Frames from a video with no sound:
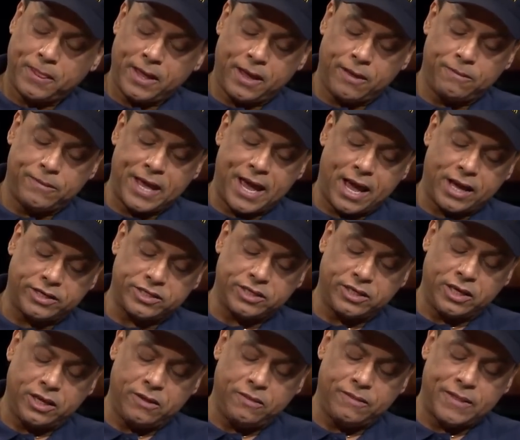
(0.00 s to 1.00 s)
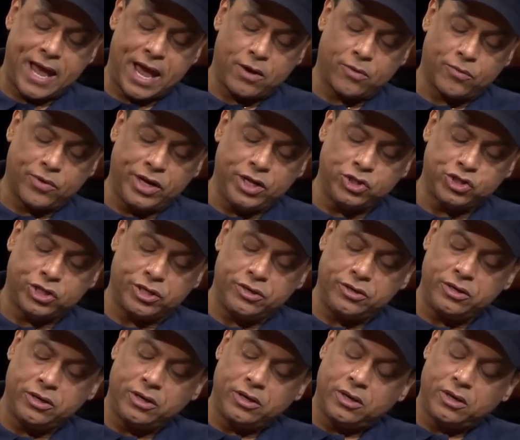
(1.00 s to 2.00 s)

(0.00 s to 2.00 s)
and that in that region...